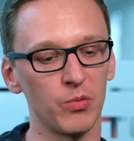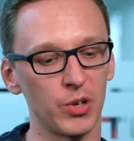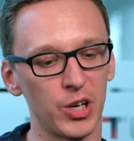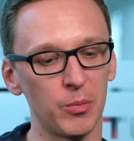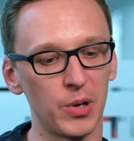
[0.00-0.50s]
We've
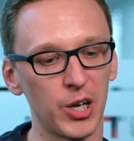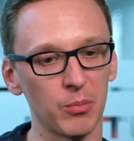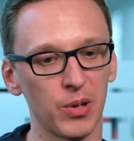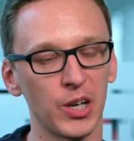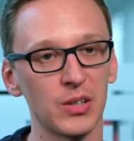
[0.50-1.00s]
got our
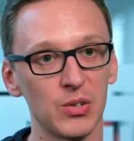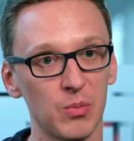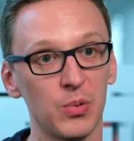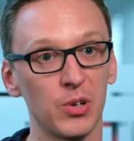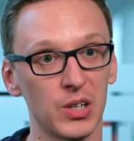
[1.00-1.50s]
pipeline to a
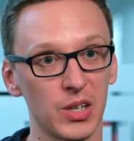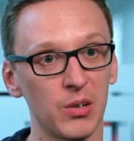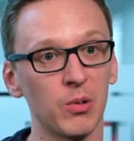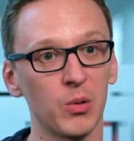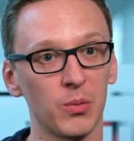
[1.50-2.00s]
point now
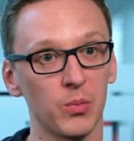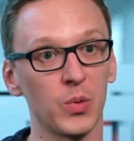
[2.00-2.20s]
where